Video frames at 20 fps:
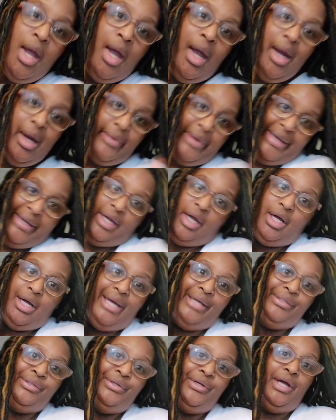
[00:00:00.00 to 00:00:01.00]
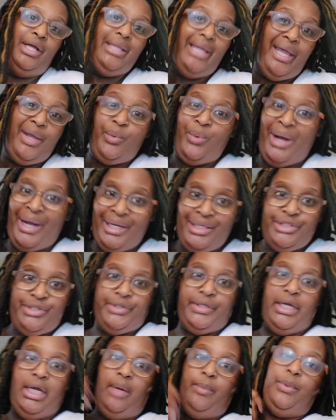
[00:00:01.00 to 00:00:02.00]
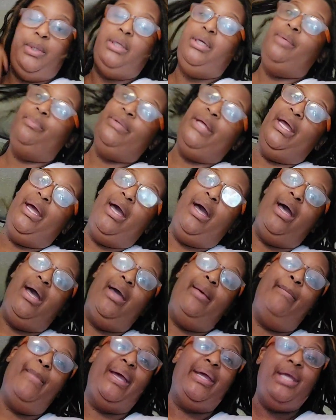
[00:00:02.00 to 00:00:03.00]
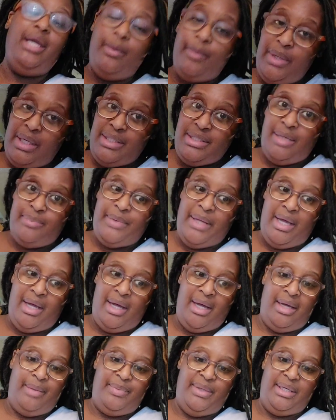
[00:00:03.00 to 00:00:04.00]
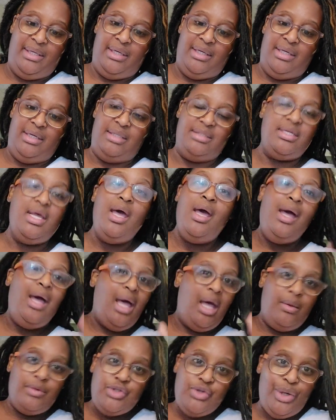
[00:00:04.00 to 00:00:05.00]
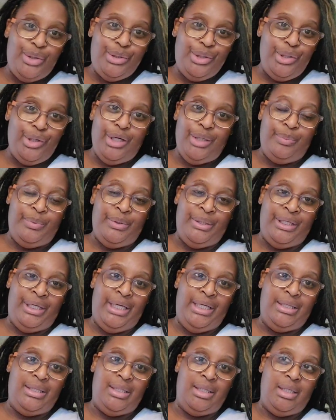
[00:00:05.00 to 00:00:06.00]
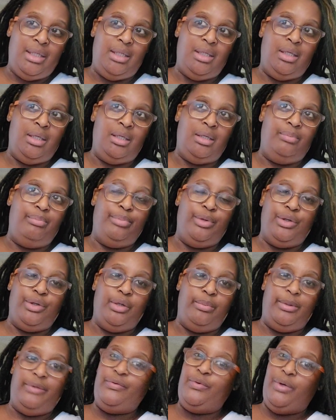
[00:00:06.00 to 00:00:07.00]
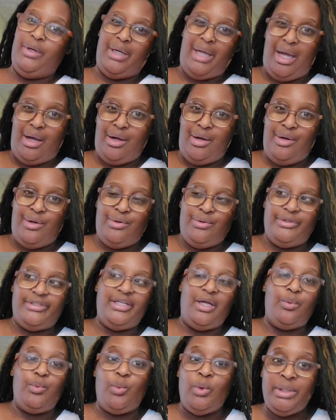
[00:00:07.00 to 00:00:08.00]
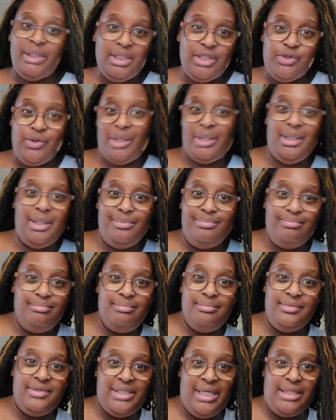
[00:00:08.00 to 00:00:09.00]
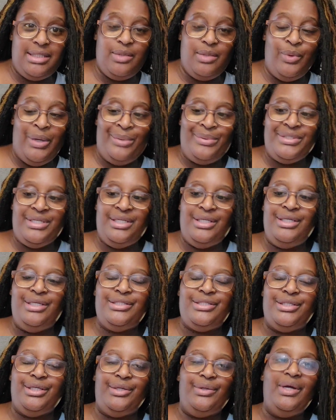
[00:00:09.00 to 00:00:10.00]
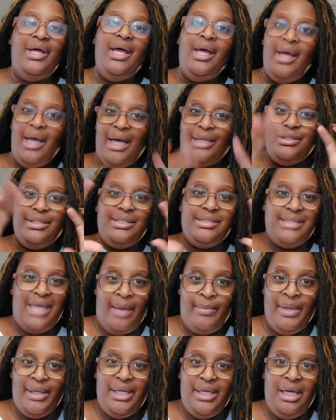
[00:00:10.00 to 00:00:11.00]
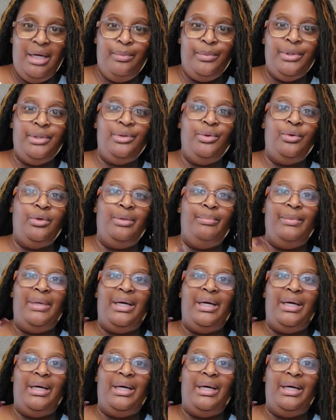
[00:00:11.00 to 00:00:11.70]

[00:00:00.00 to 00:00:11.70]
y'all, I know y'all like, why is your camera up that high? My camera is up that high because I was trying to hurry up and eat the um, burger before it got cold. I wanted to try to taste it while it was good. So I just sat my camera on